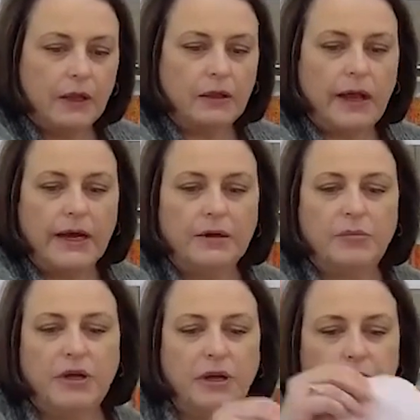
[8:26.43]
light
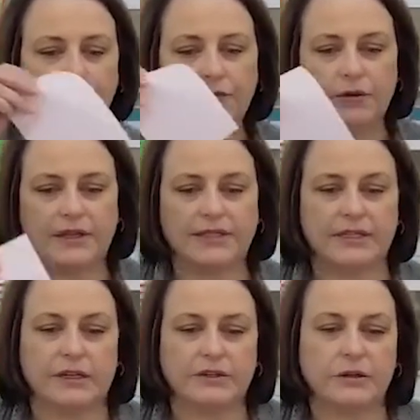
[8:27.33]
pink for the
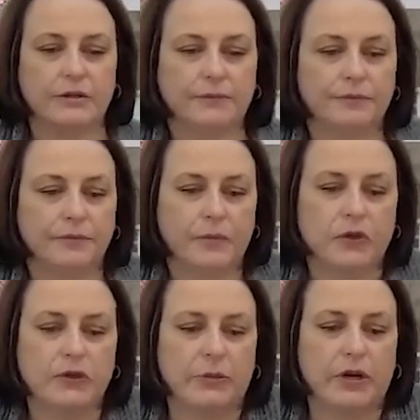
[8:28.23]
center.
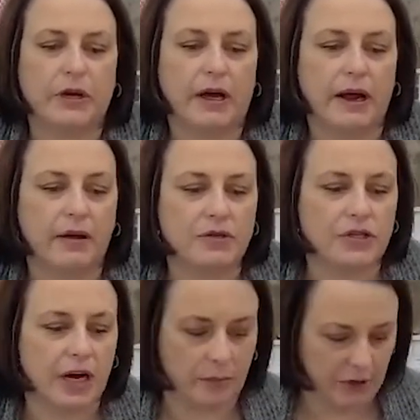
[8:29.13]
So I'm going to cut out
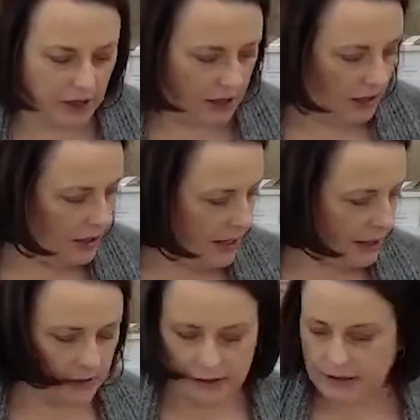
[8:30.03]
shape E
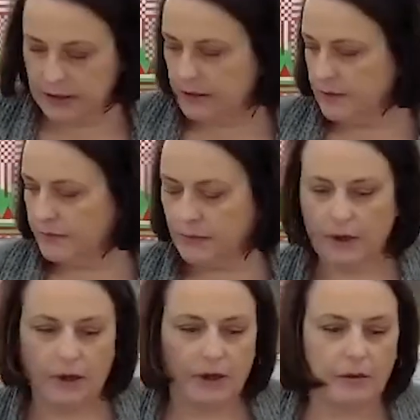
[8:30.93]
next.
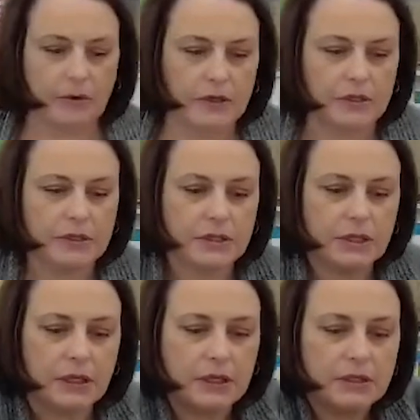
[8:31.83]
Let me just
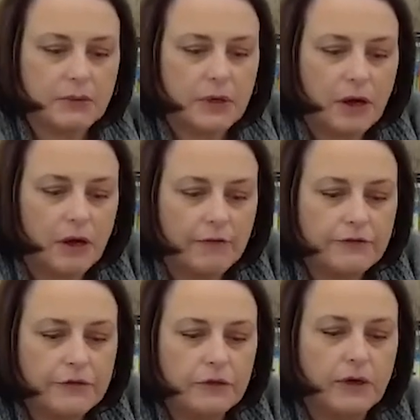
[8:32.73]
tick this one off
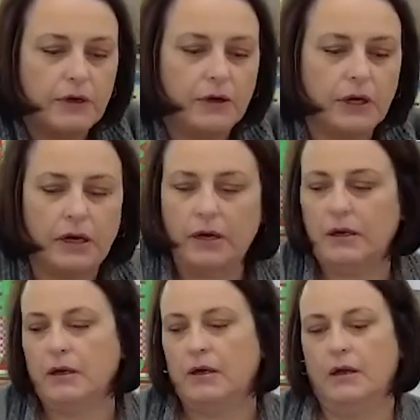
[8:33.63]
so I know I cut it.
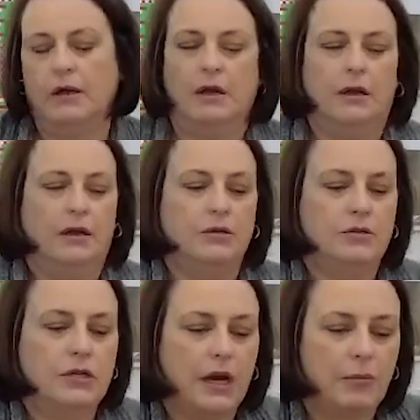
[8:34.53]

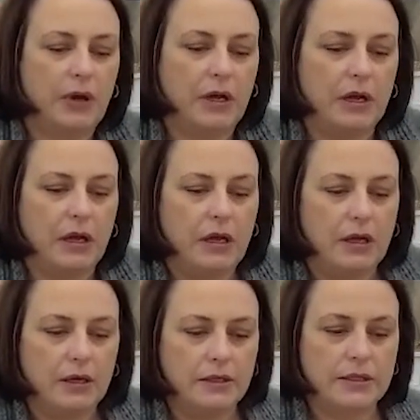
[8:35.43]
Shape E
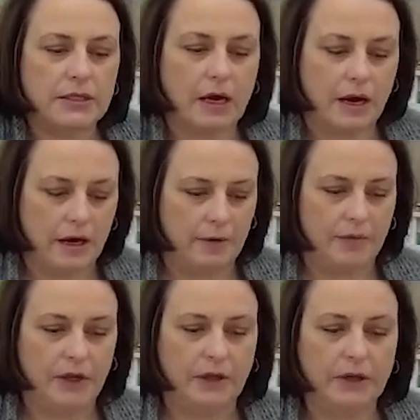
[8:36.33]
is
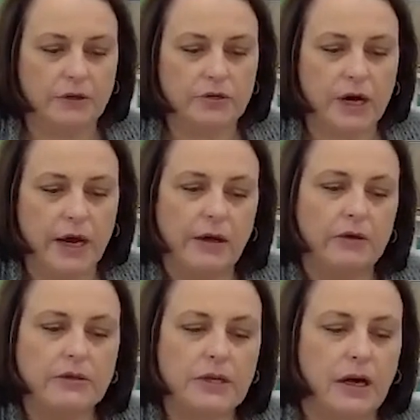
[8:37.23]
the little
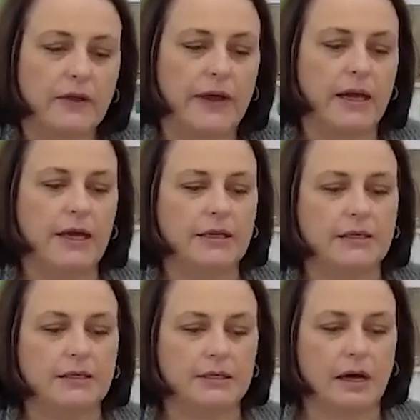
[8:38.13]
triangles on the
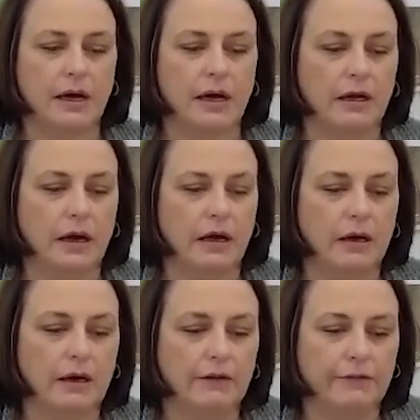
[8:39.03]
inside
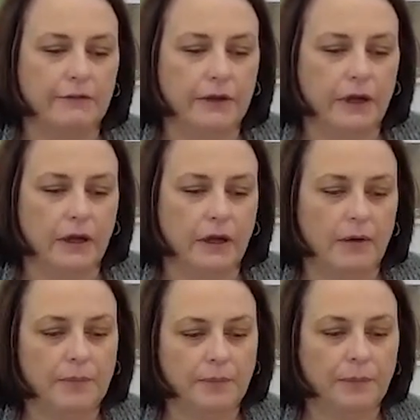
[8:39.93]
of the